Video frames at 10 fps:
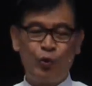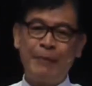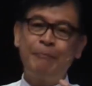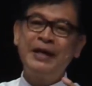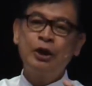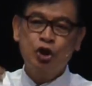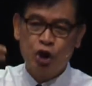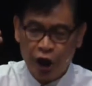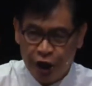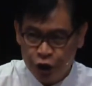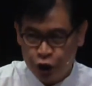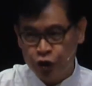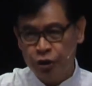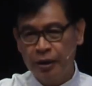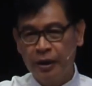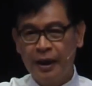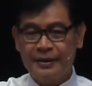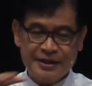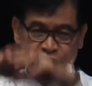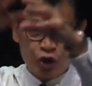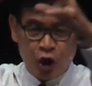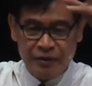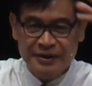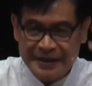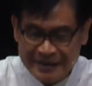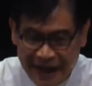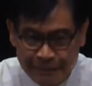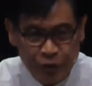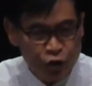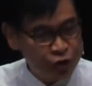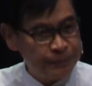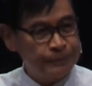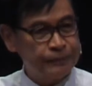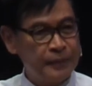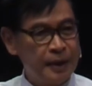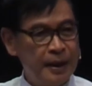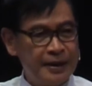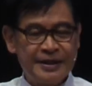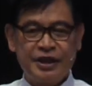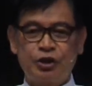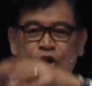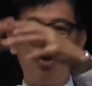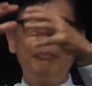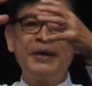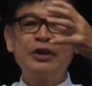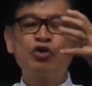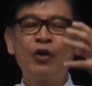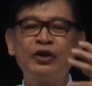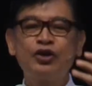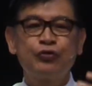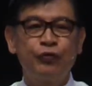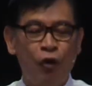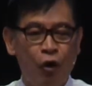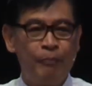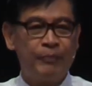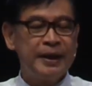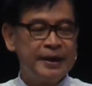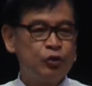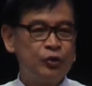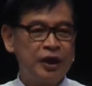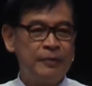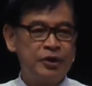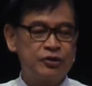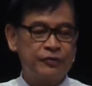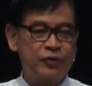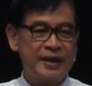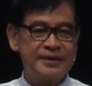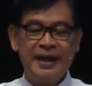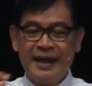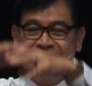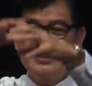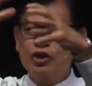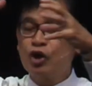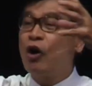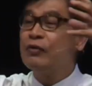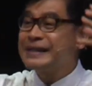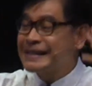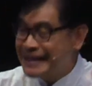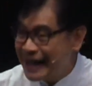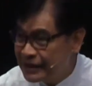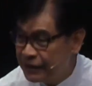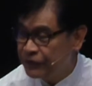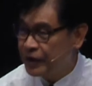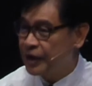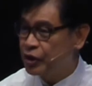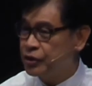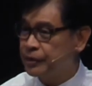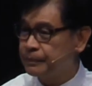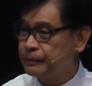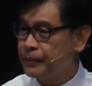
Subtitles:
We are being changed. This is called discipleship. This is called being transformed into the image of Christ. This is called sanctification.